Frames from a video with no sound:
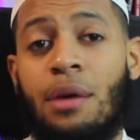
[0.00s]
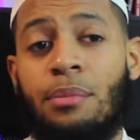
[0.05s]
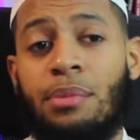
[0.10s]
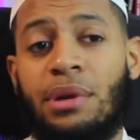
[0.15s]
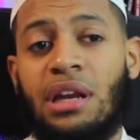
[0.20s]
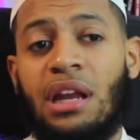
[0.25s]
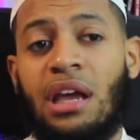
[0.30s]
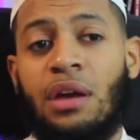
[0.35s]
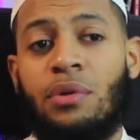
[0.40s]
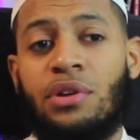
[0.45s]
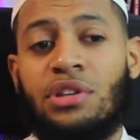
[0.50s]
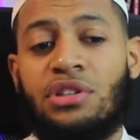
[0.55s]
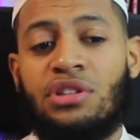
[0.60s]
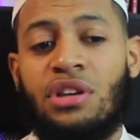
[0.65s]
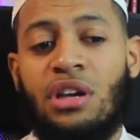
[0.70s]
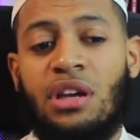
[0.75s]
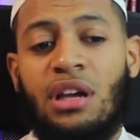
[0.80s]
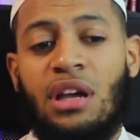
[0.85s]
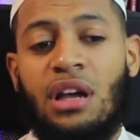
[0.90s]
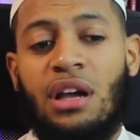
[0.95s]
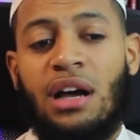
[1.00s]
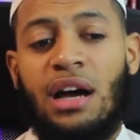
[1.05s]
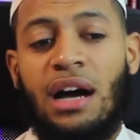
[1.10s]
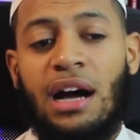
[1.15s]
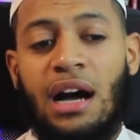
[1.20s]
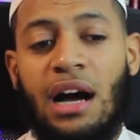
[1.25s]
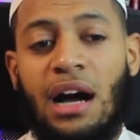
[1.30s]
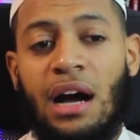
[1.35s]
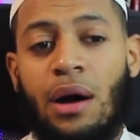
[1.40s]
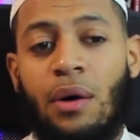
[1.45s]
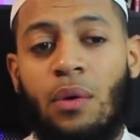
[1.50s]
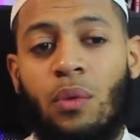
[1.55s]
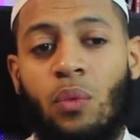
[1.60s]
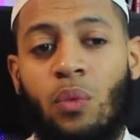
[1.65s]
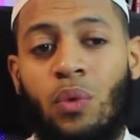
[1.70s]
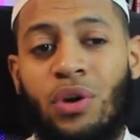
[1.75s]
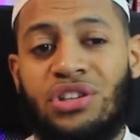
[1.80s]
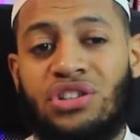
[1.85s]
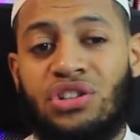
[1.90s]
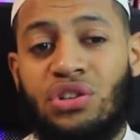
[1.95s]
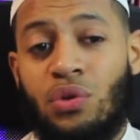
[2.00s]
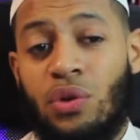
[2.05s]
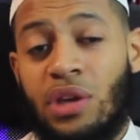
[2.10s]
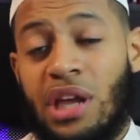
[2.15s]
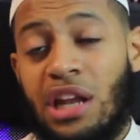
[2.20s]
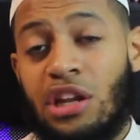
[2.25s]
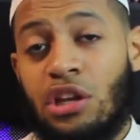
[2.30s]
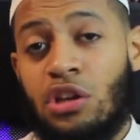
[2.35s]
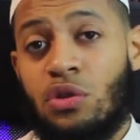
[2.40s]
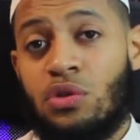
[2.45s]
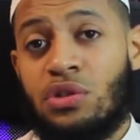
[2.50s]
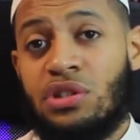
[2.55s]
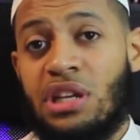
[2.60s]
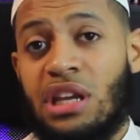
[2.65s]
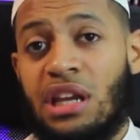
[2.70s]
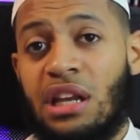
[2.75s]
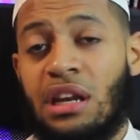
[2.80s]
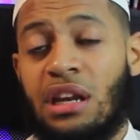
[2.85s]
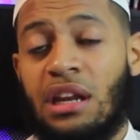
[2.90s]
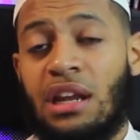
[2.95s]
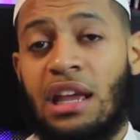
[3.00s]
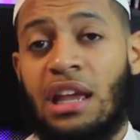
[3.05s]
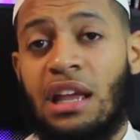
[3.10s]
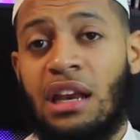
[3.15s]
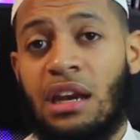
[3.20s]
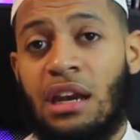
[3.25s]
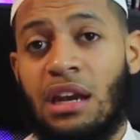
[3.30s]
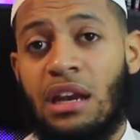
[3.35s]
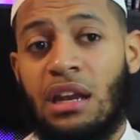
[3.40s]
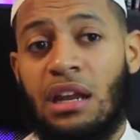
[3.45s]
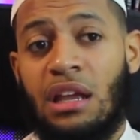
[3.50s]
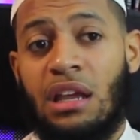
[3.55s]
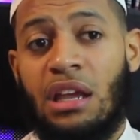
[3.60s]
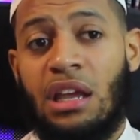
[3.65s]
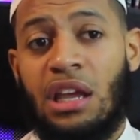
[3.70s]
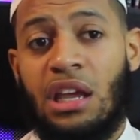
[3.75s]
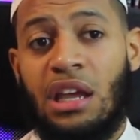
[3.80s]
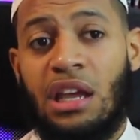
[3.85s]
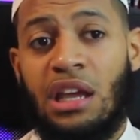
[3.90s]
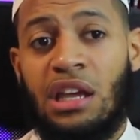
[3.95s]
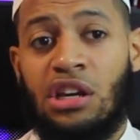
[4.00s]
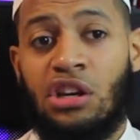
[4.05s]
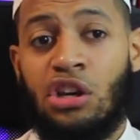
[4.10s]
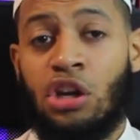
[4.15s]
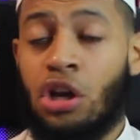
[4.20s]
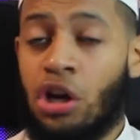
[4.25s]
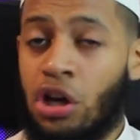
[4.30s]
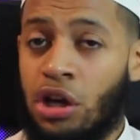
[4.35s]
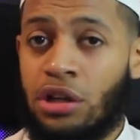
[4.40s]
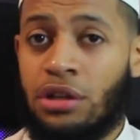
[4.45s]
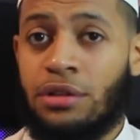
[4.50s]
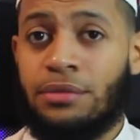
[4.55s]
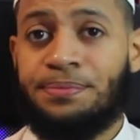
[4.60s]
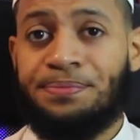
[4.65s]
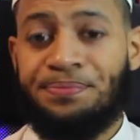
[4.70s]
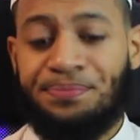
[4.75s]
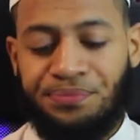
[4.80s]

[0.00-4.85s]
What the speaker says: Arabic language, which you can use in good,